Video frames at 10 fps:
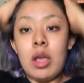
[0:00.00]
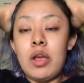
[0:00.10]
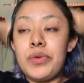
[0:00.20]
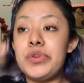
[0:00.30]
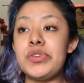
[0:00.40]

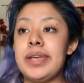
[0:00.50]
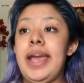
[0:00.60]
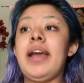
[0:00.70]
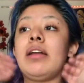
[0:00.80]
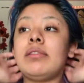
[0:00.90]
you just
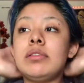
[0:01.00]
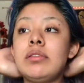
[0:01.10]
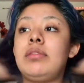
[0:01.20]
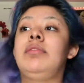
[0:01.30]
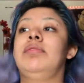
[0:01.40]
can't
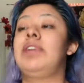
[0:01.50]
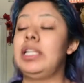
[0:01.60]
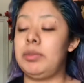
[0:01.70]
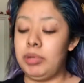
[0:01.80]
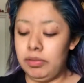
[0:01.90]
find
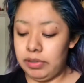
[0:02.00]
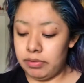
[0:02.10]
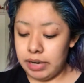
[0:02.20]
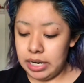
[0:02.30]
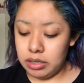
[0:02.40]
the perfect,
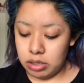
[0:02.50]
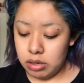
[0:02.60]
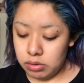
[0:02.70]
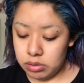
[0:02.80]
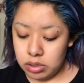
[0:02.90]
right,
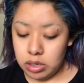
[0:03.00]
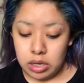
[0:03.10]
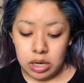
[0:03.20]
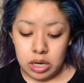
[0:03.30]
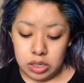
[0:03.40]
clothes.
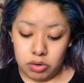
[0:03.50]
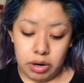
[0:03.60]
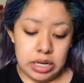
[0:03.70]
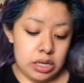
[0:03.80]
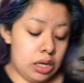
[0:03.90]
It's
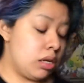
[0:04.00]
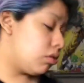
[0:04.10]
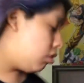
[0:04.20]
crazy. So